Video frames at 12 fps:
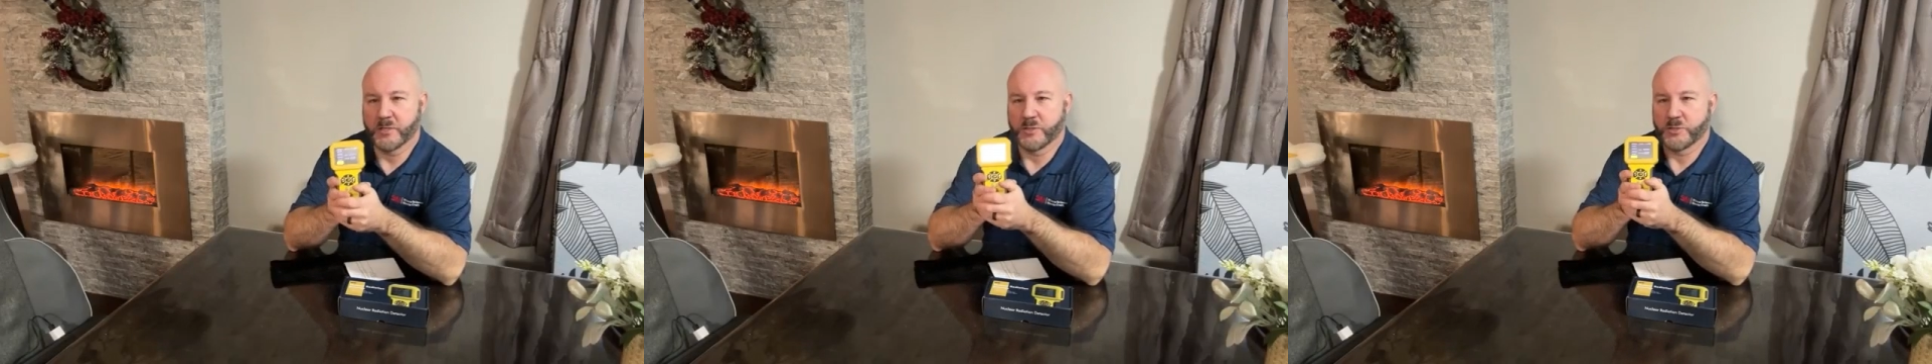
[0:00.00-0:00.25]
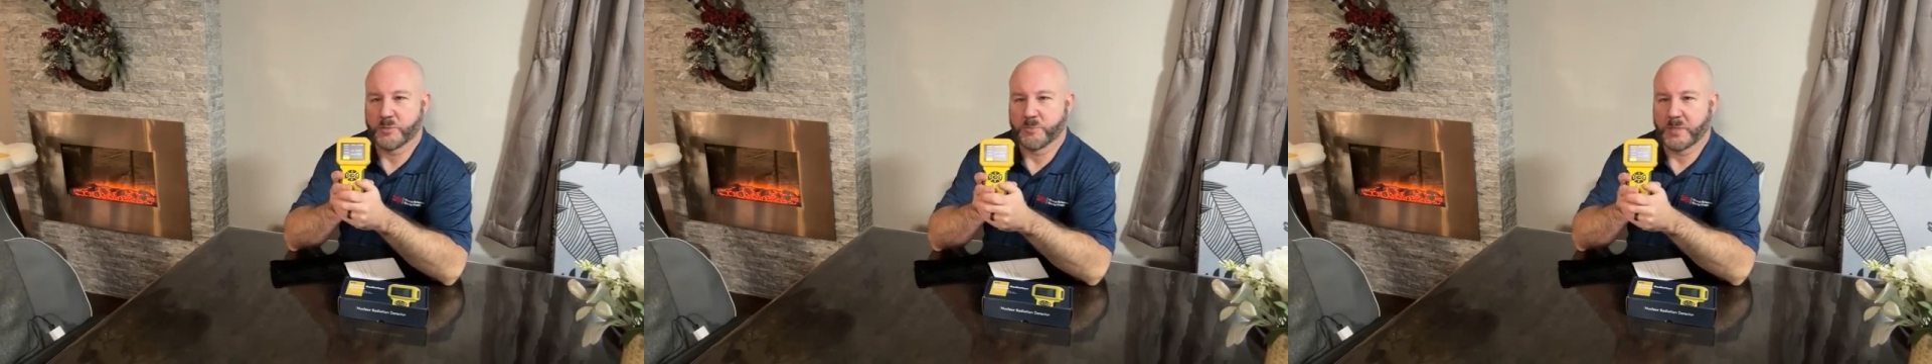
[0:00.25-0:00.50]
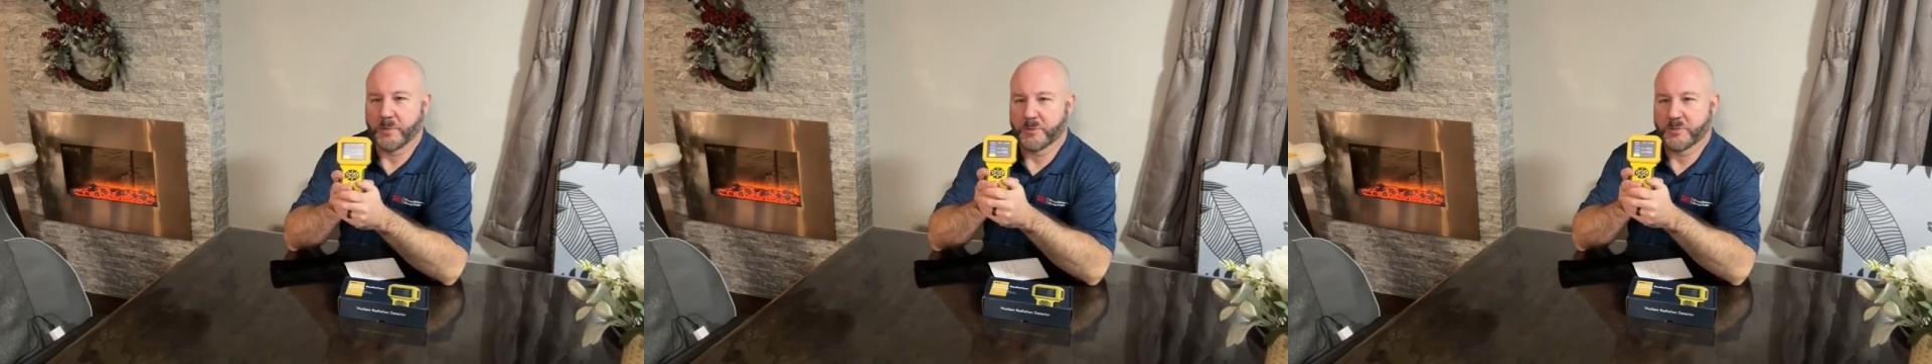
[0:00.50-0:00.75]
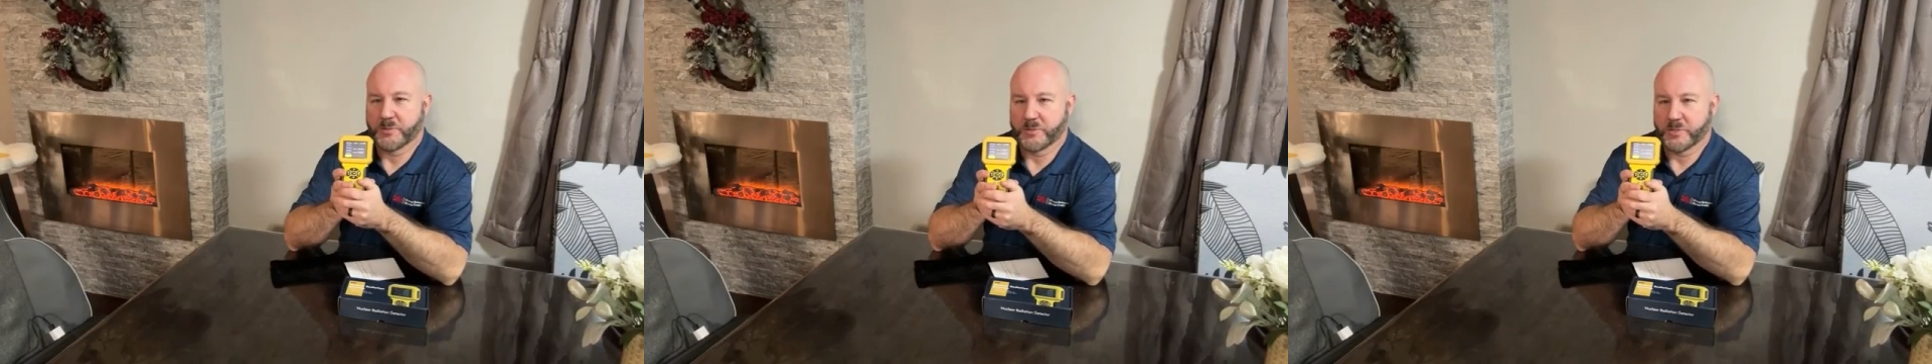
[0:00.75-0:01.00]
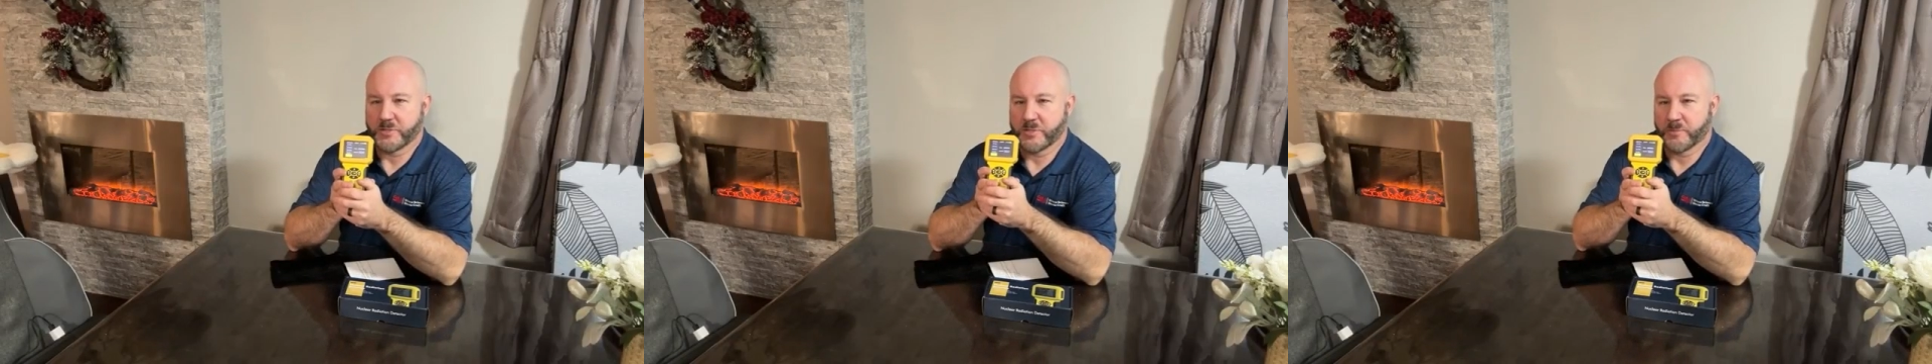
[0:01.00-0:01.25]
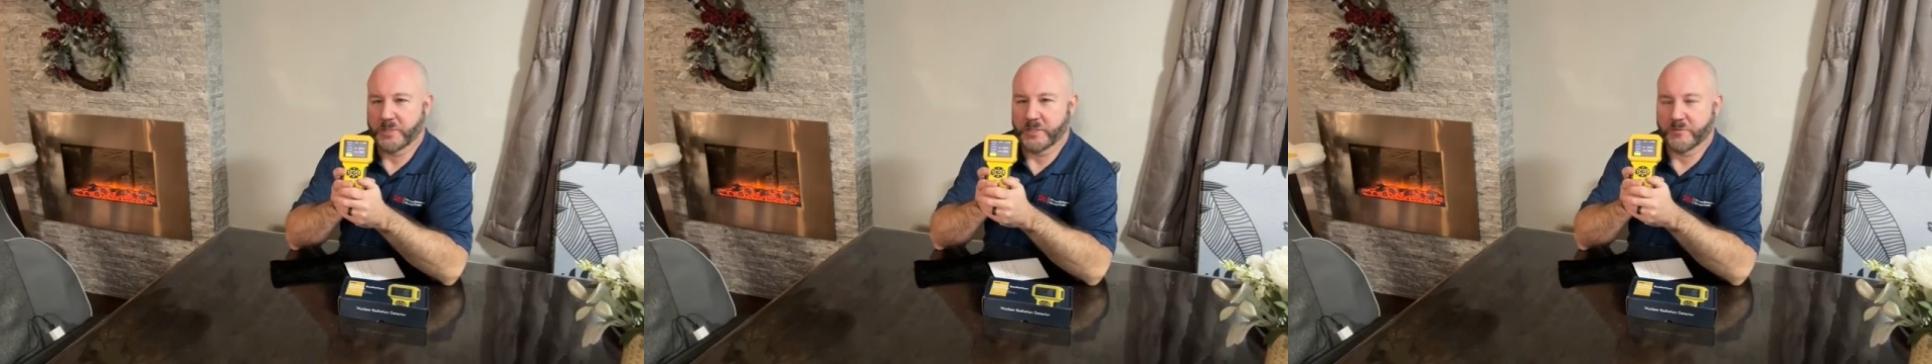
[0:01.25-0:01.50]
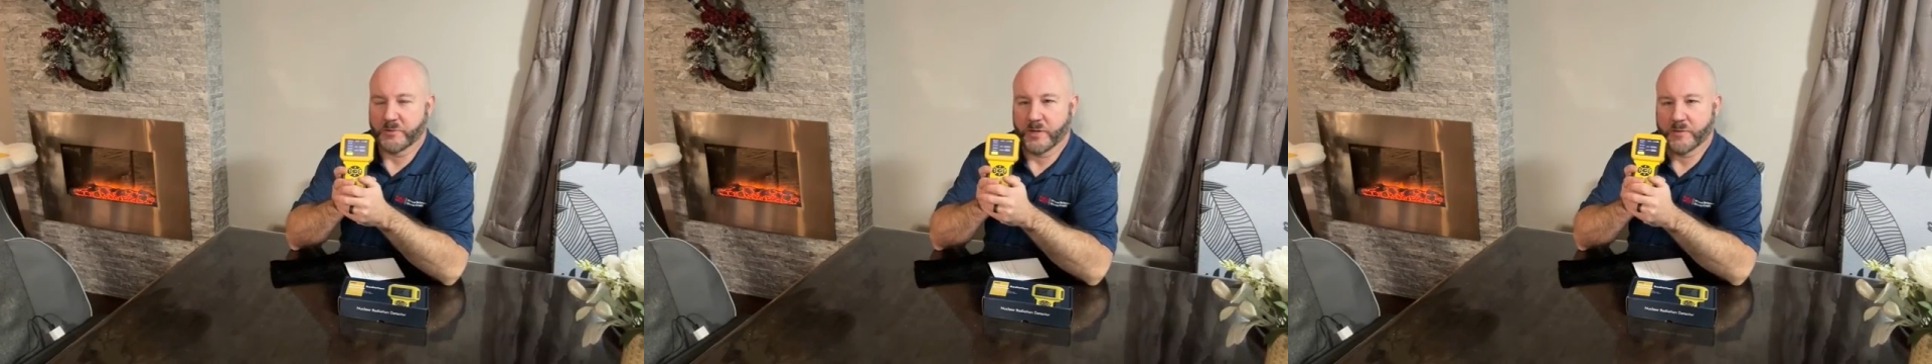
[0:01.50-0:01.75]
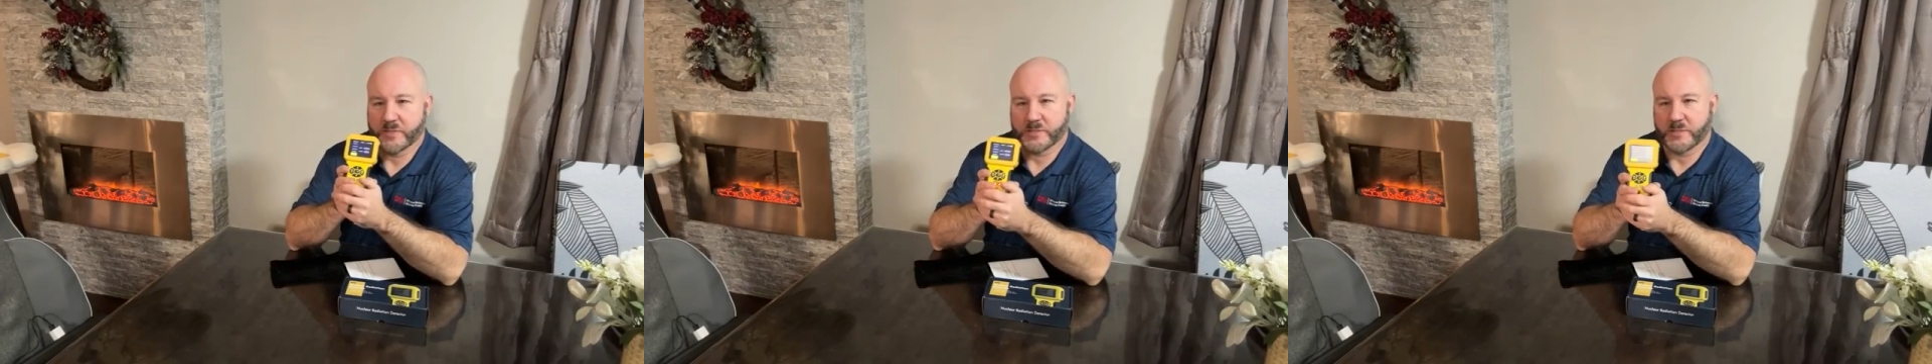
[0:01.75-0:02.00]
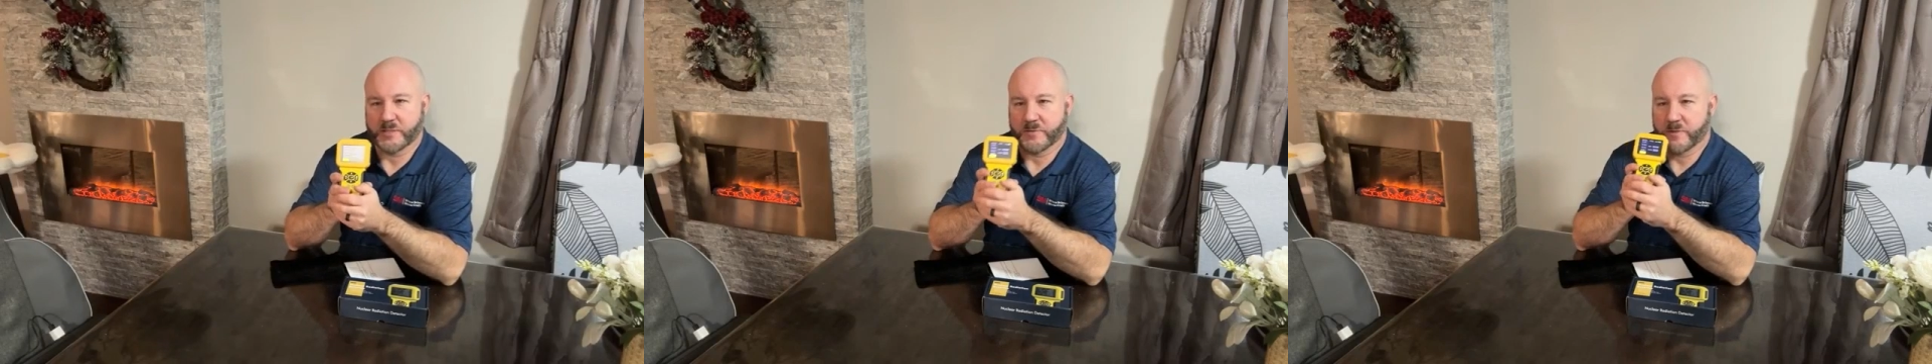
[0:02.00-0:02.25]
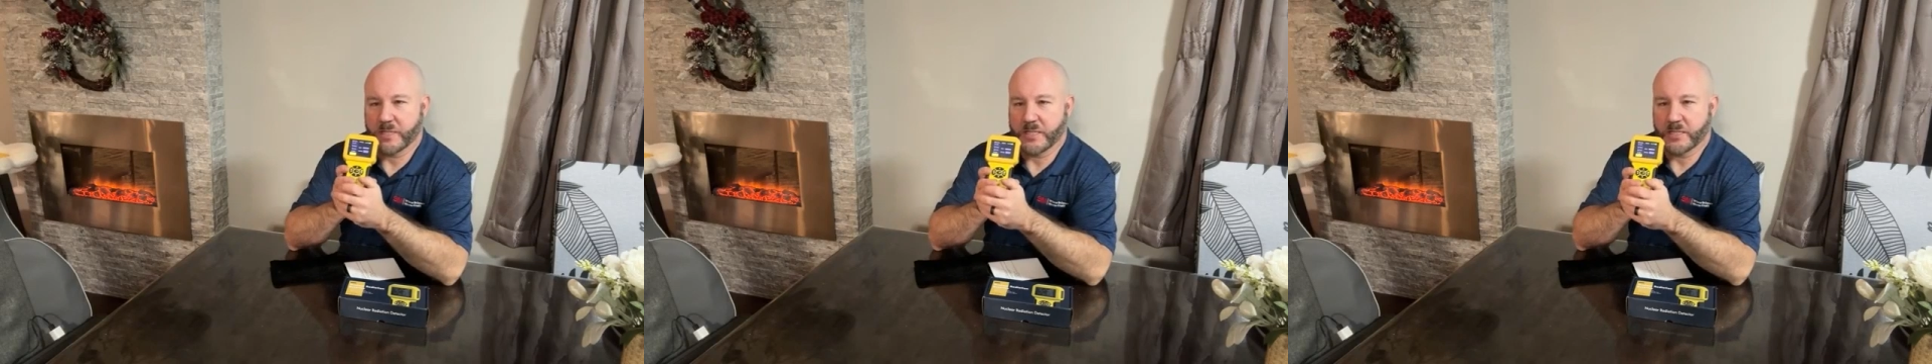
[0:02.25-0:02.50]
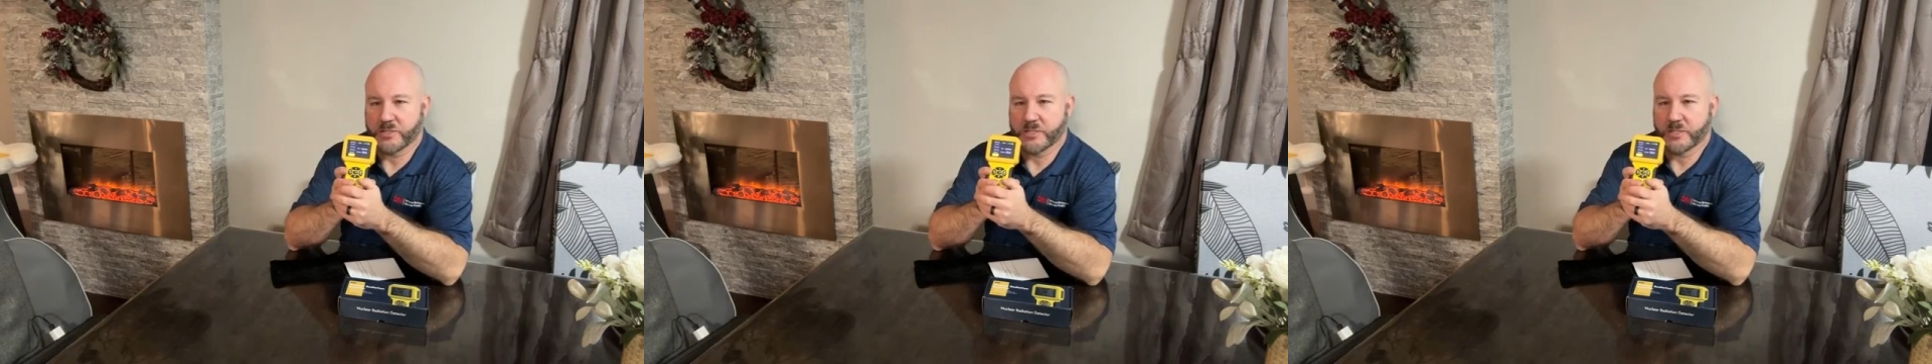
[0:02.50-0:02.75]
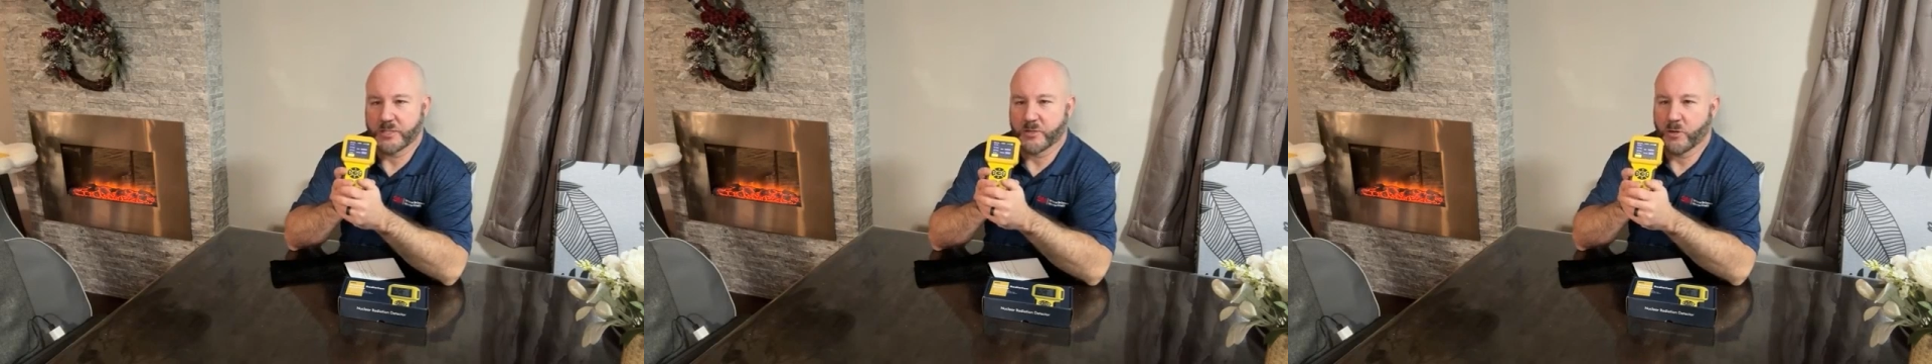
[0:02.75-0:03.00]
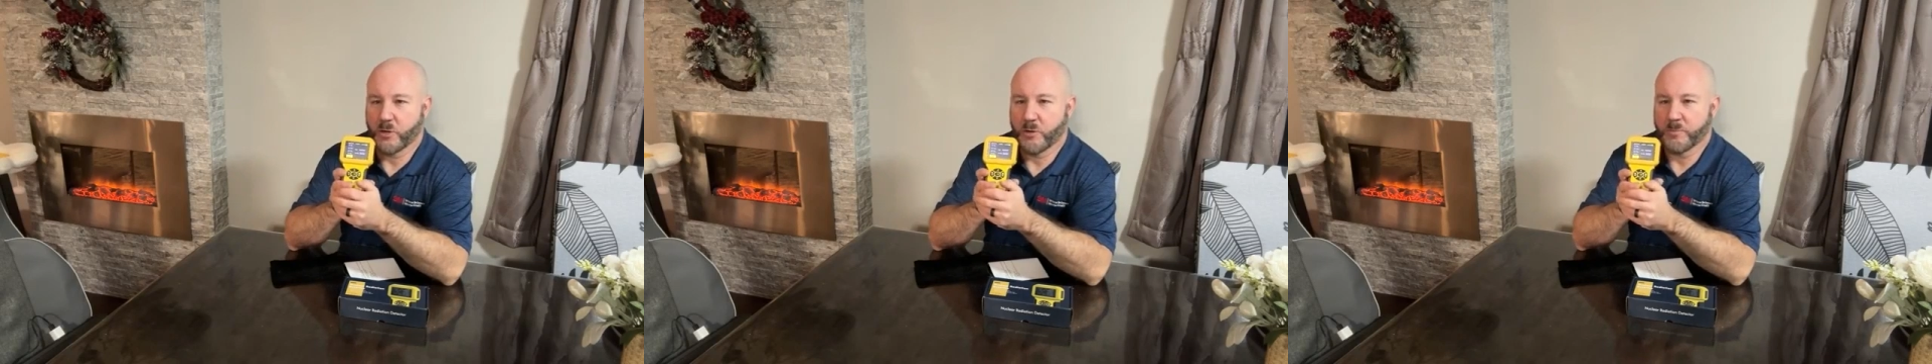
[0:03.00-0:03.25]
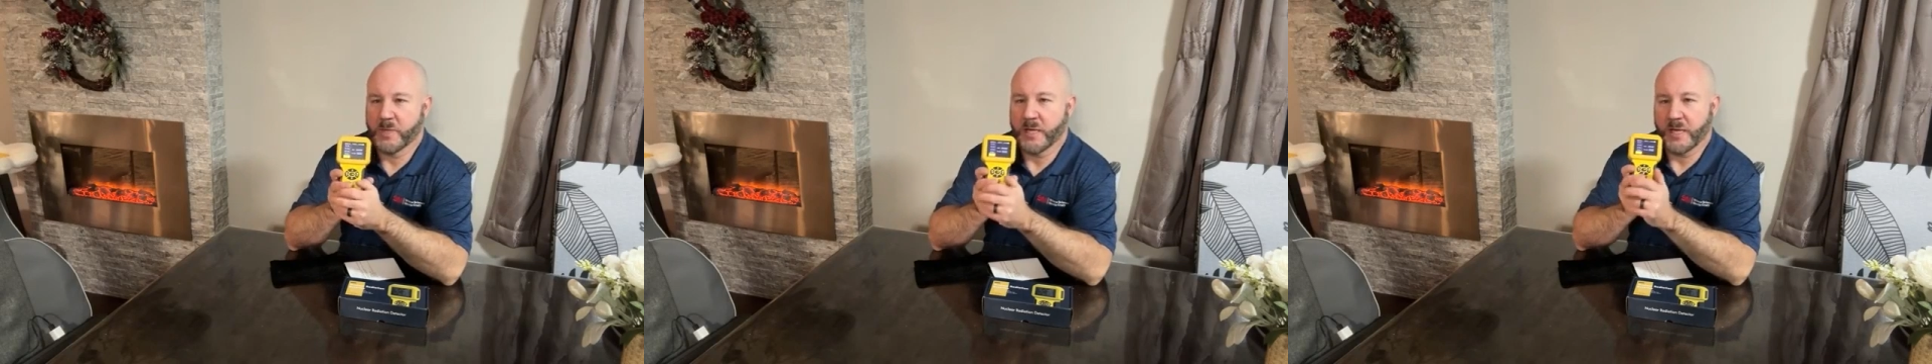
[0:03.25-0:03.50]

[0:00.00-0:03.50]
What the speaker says: You should be able to determine if you have excessive radiation in your home,